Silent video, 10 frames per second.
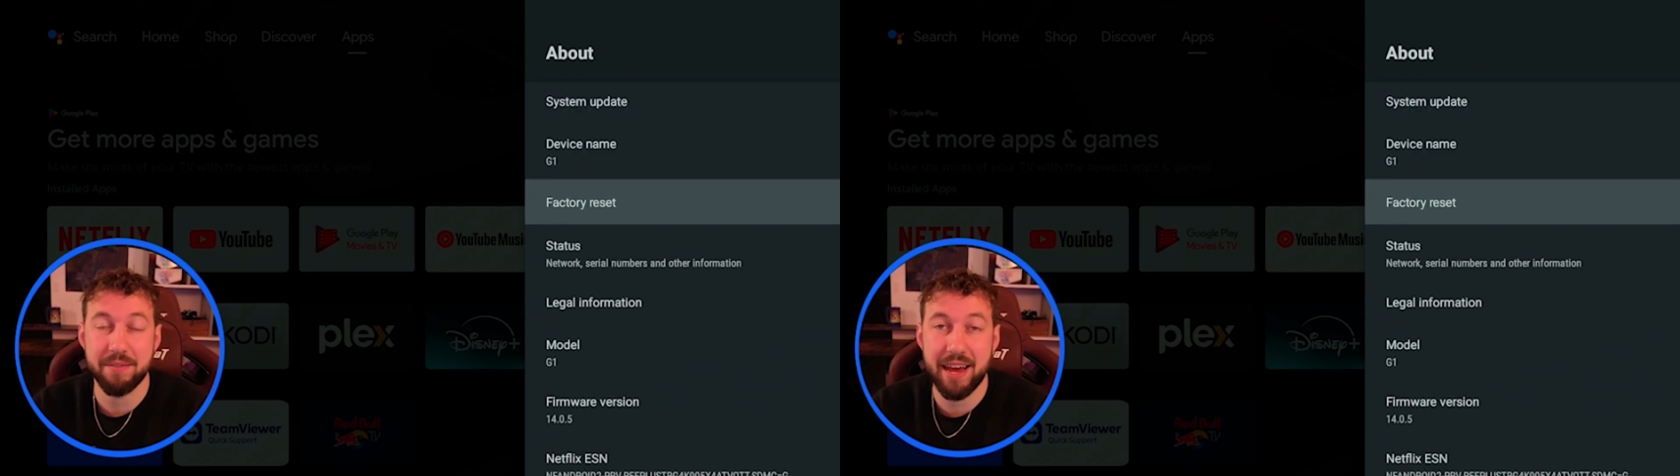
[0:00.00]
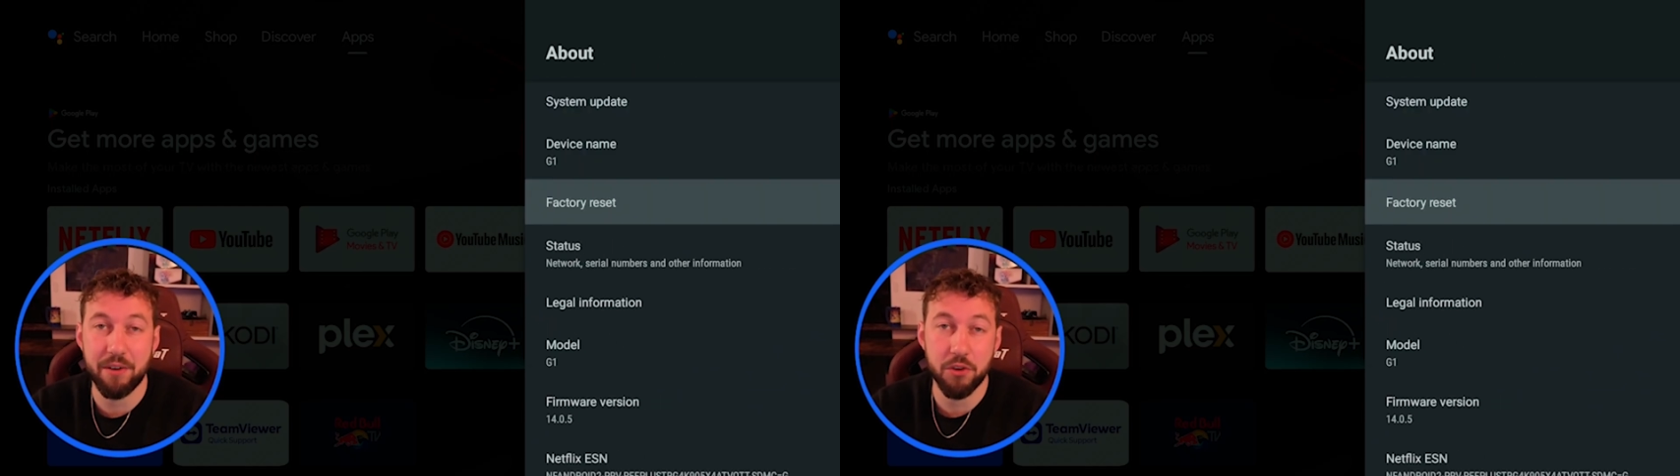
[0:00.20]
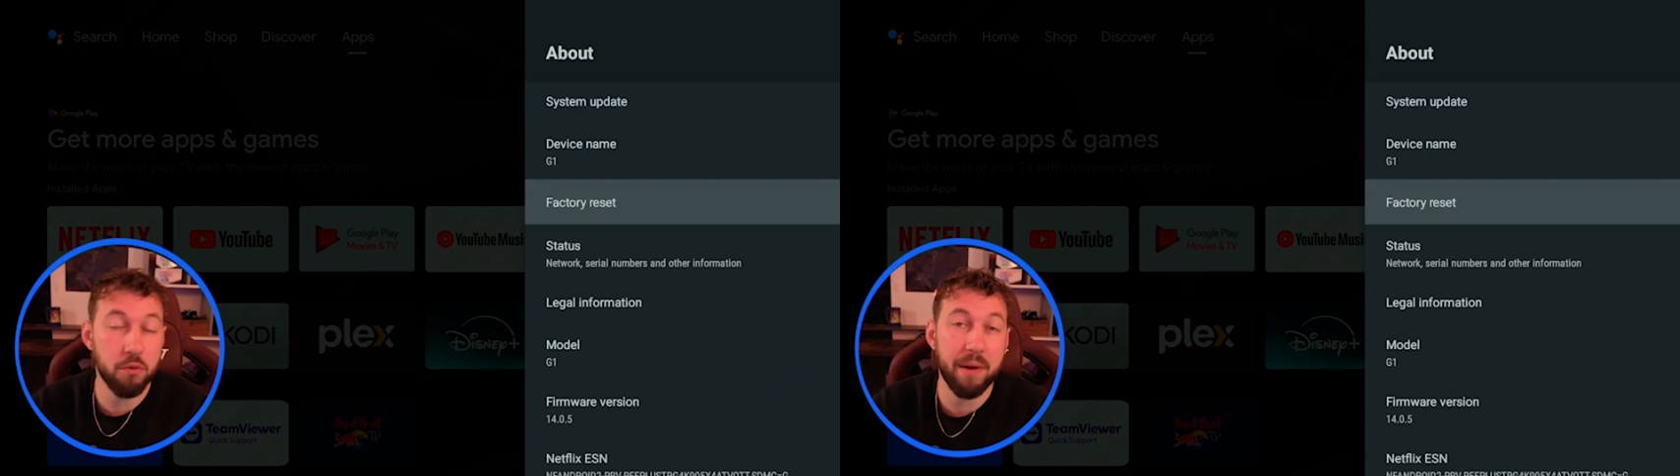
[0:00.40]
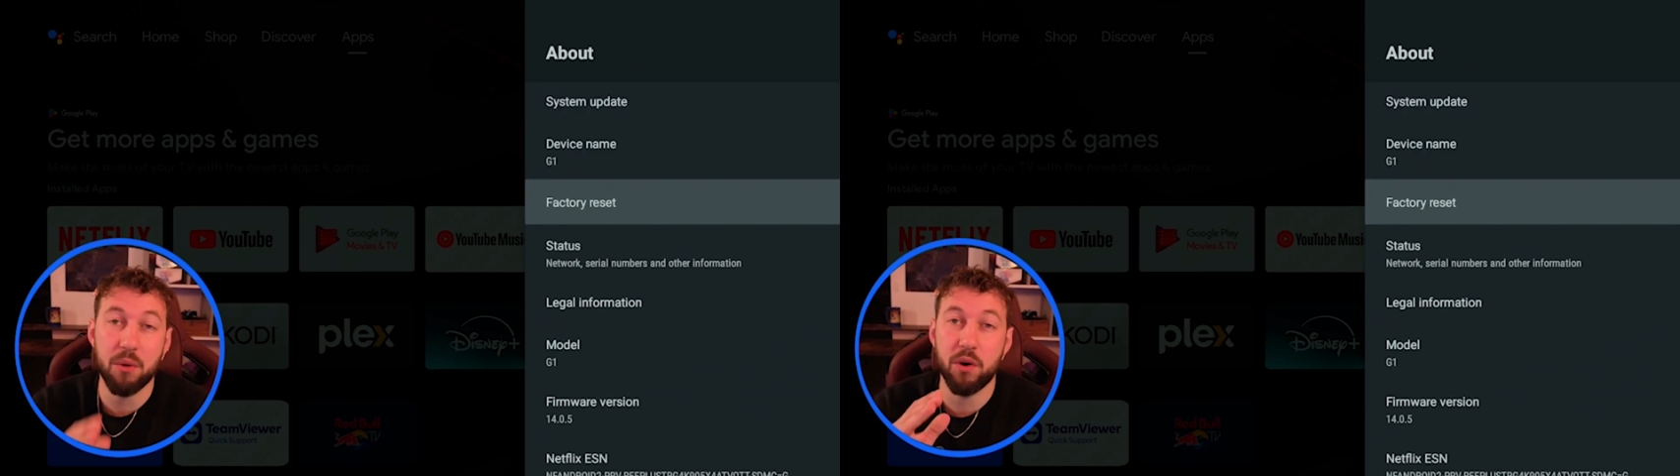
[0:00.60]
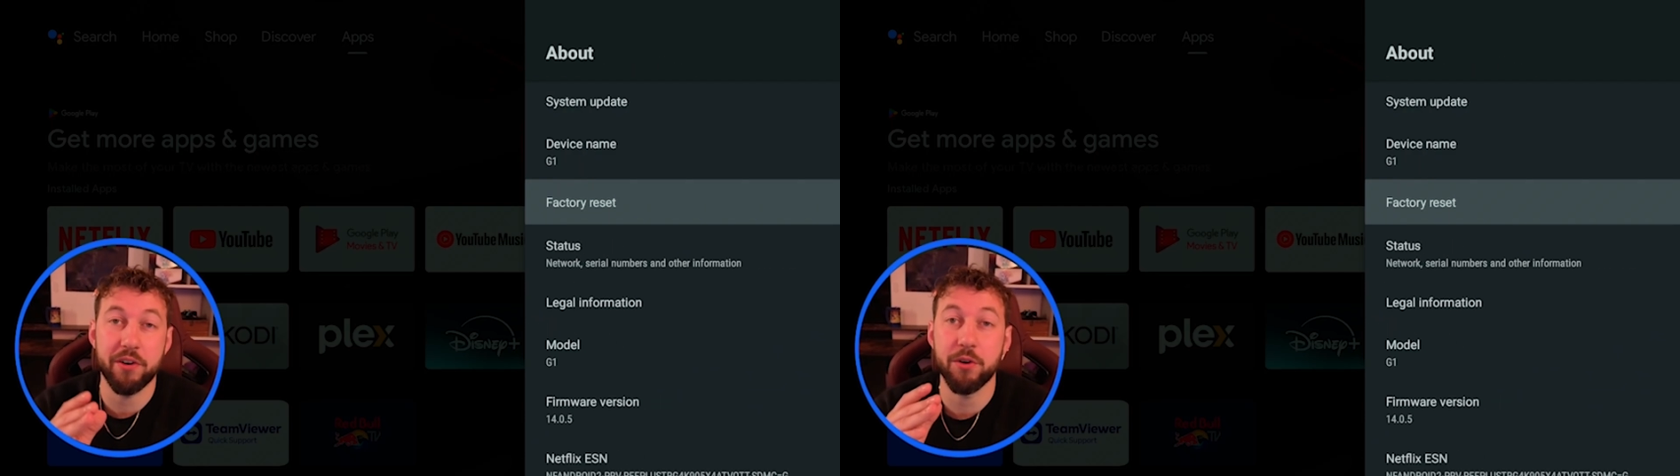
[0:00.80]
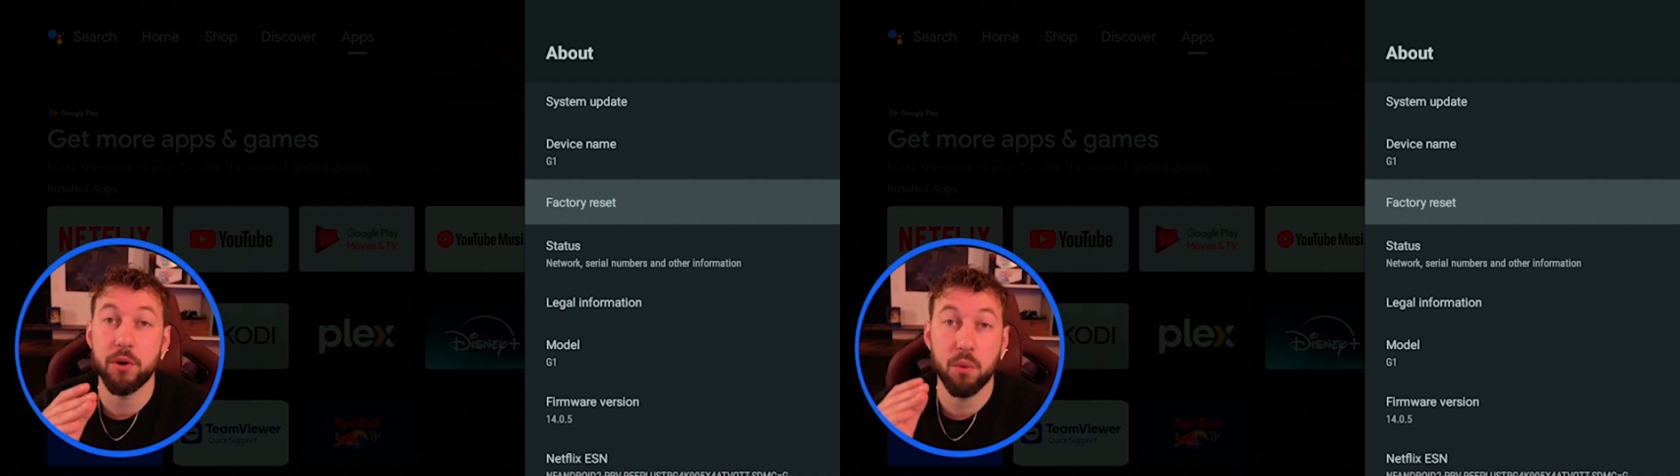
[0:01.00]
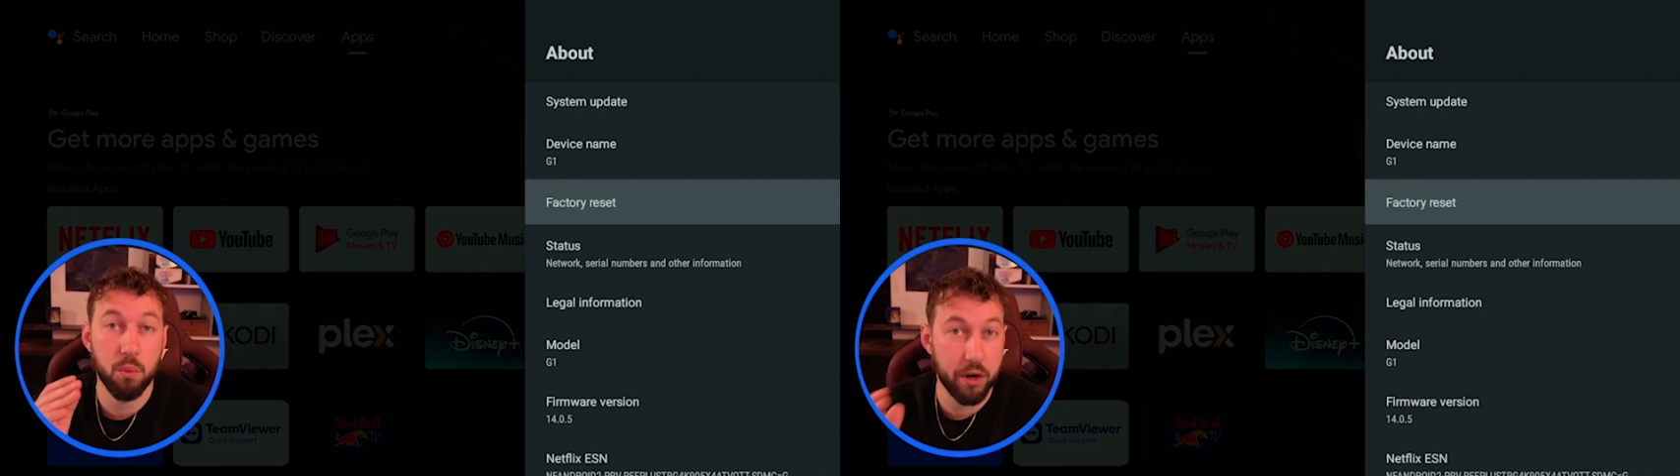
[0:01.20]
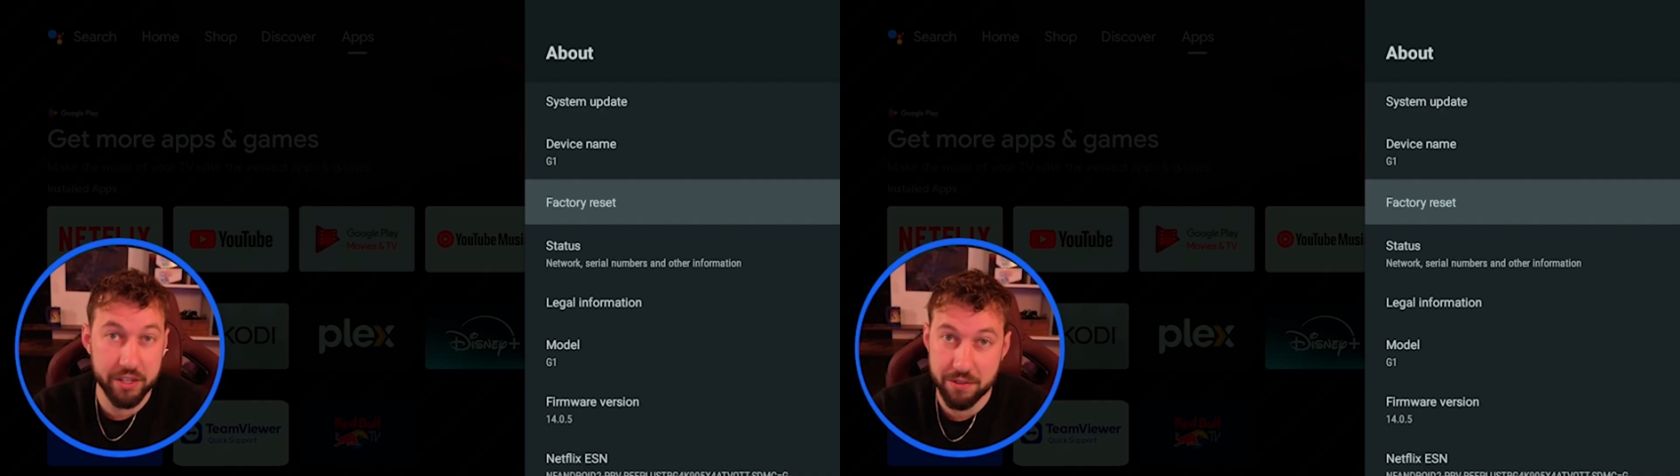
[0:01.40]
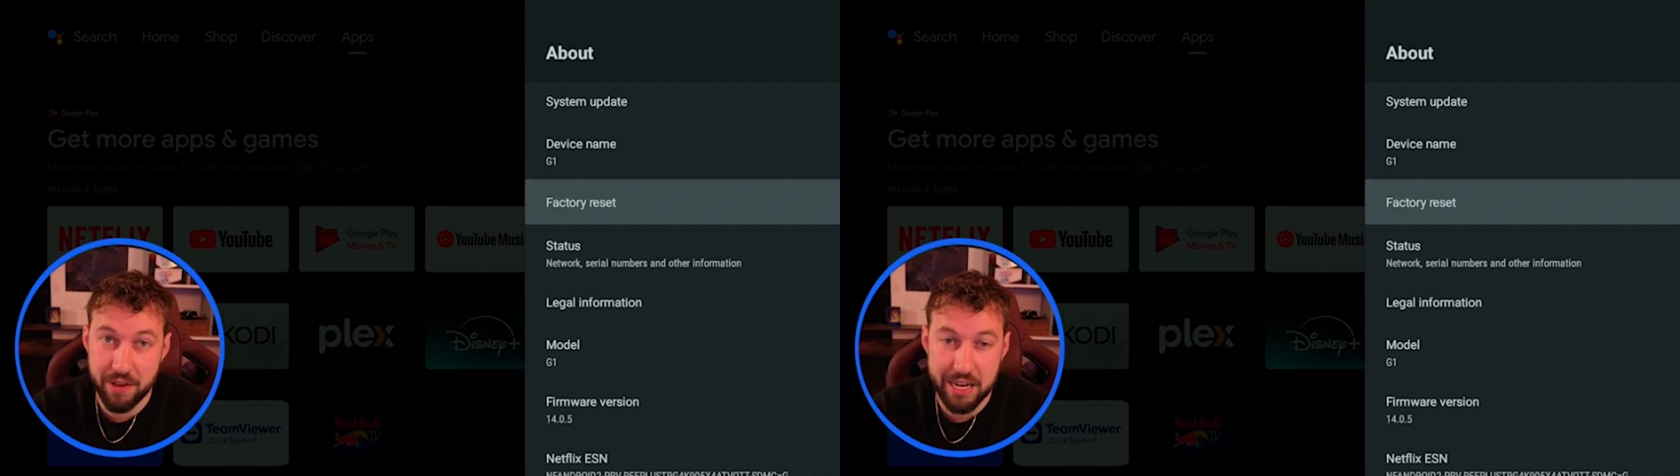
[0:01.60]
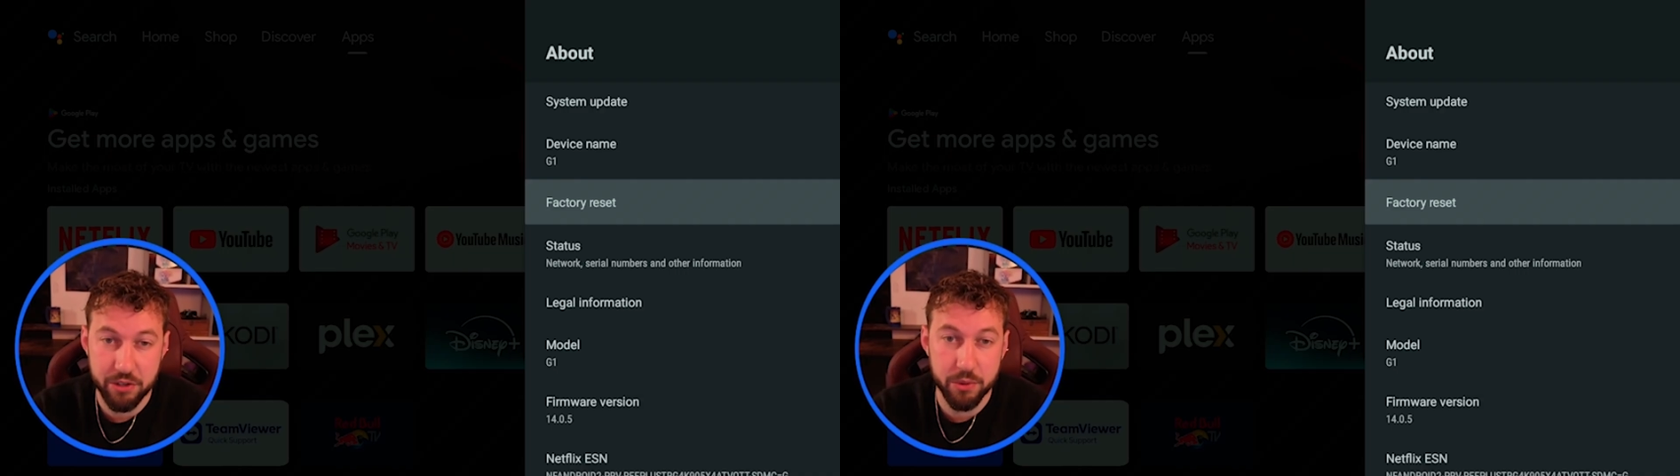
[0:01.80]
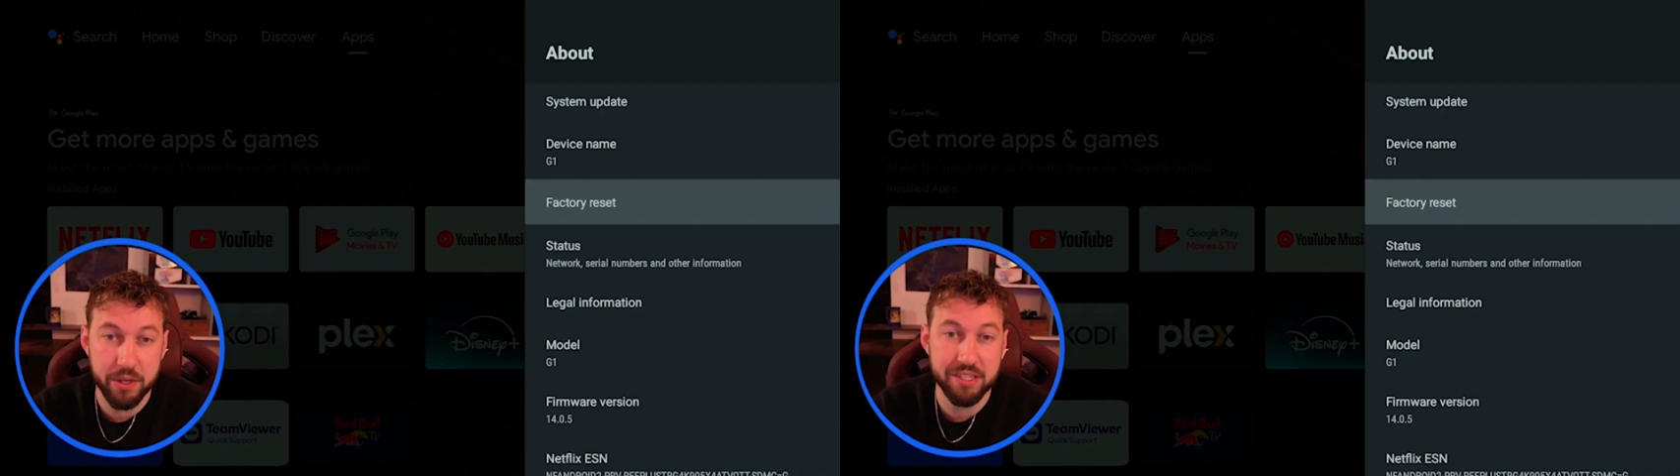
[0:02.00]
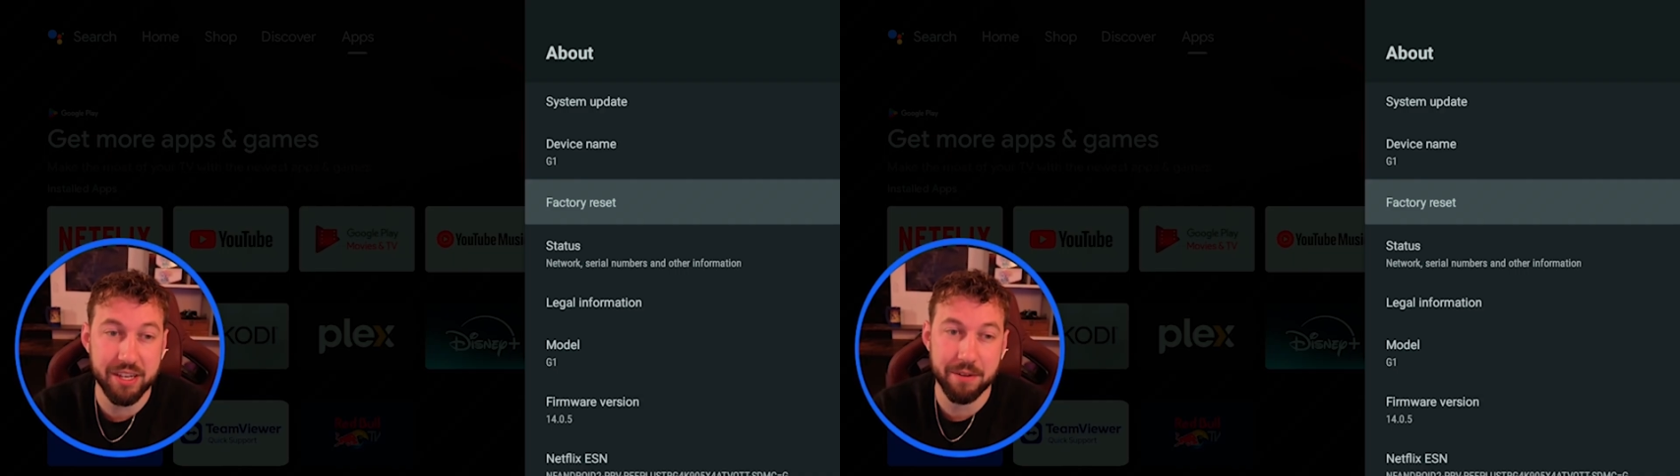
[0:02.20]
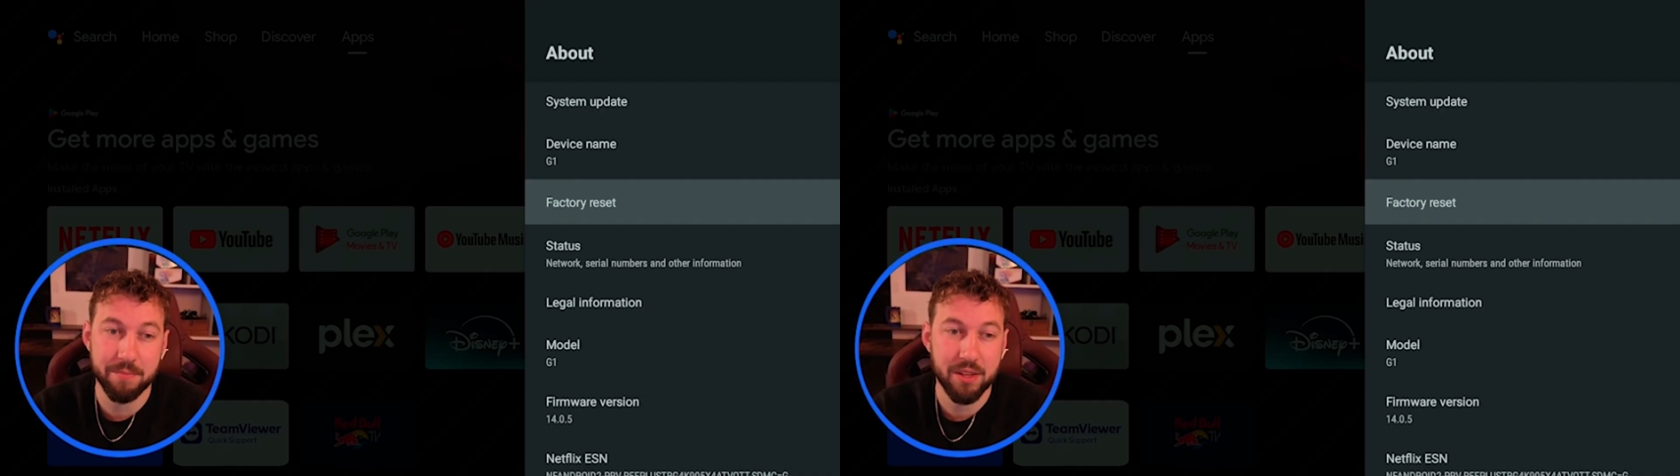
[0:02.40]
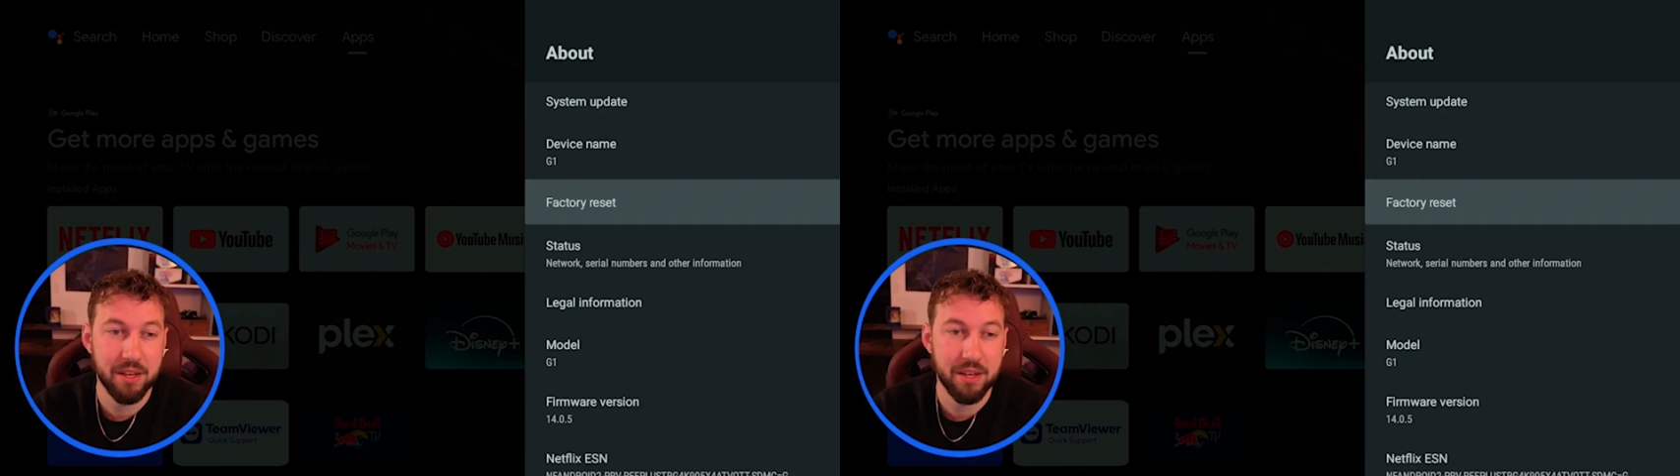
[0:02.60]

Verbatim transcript: Now you might wonder, what is a factory reset?